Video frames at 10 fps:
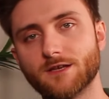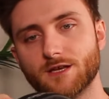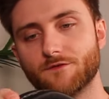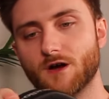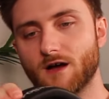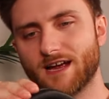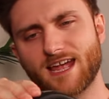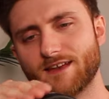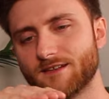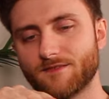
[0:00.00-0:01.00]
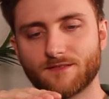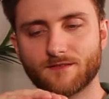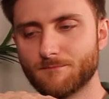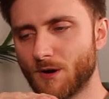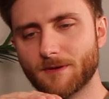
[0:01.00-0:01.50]
You've got, again,
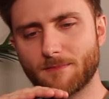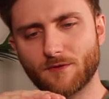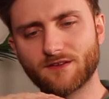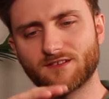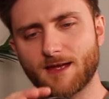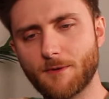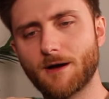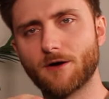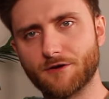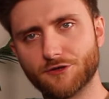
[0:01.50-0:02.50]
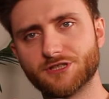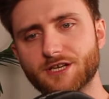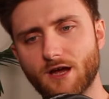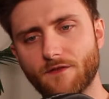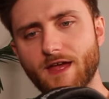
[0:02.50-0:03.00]
probably about the same amount of
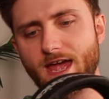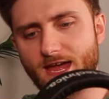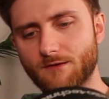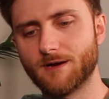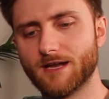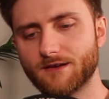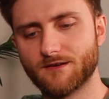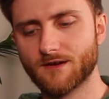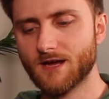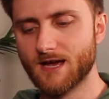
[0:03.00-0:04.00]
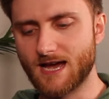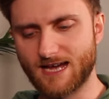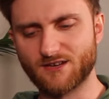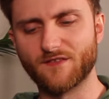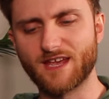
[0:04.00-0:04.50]
cushion on the headband
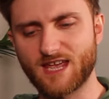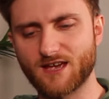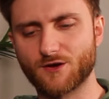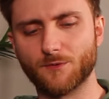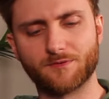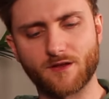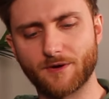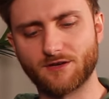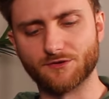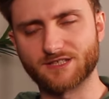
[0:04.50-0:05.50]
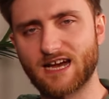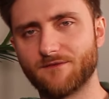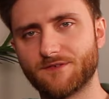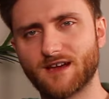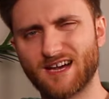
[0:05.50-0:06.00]
and on the ear cups, though it does
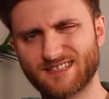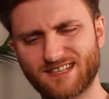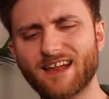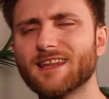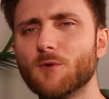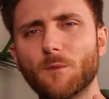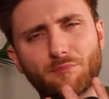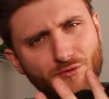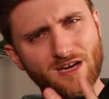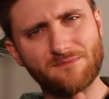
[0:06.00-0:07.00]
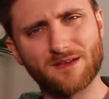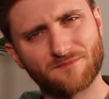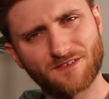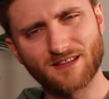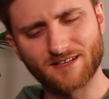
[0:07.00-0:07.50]
have a slightly more
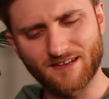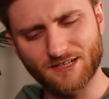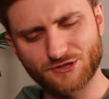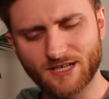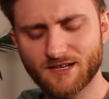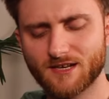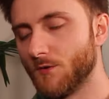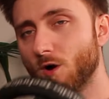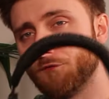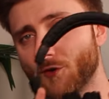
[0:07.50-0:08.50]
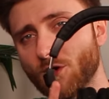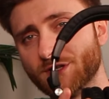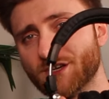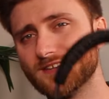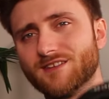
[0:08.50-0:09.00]
premium feel and texture. So overall,
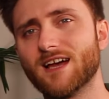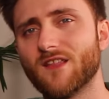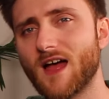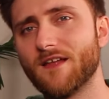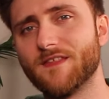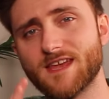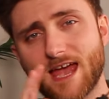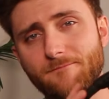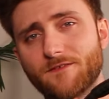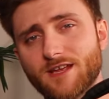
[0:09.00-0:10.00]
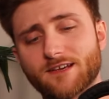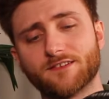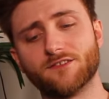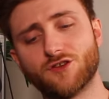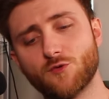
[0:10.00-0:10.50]
you can tell that the
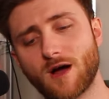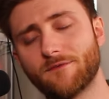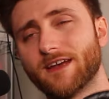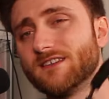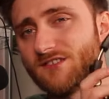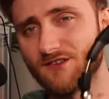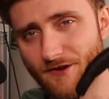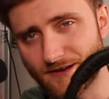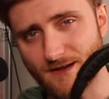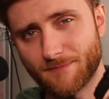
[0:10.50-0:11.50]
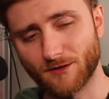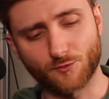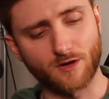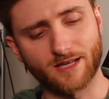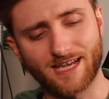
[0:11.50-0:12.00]
M50Xs do have a sturdier build
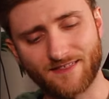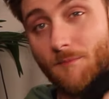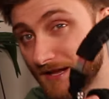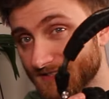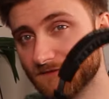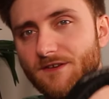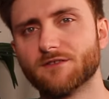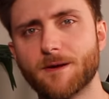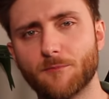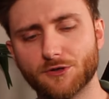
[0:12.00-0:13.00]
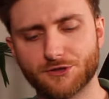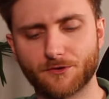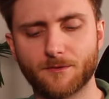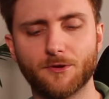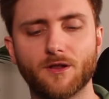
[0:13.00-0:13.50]
quality. The plastic feels a bit more
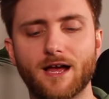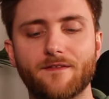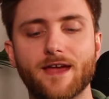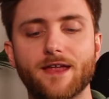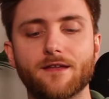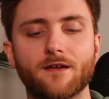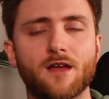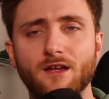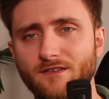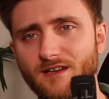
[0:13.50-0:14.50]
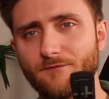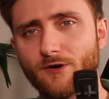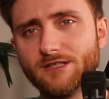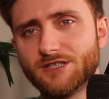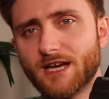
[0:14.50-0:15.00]
durable, and then to
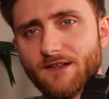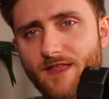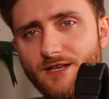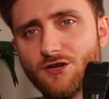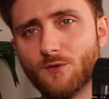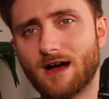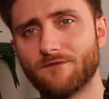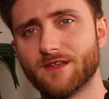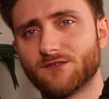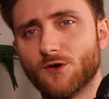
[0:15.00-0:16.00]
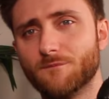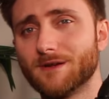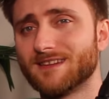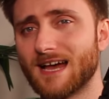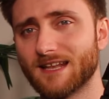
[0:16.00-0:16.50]
differentiate, they do have this sort of
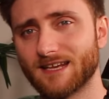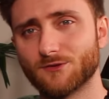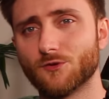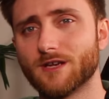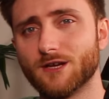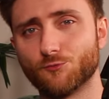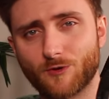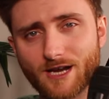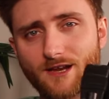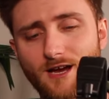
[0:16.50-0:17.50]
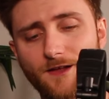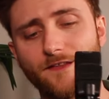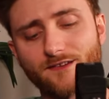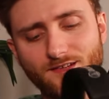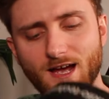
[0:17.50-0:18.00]
metallic looking ring
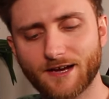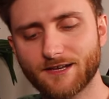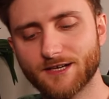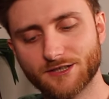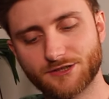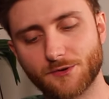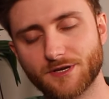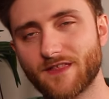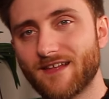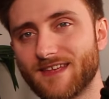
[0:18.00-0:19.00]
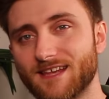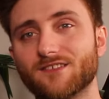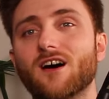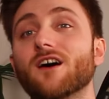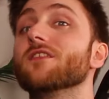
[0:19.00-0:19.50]
on the side, showing you that
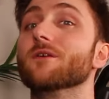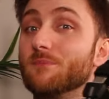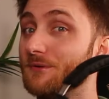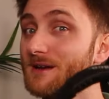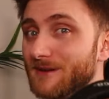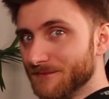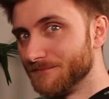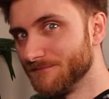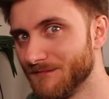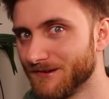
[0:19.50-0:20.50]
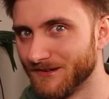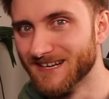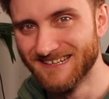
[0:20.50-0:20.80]
these are the premium model.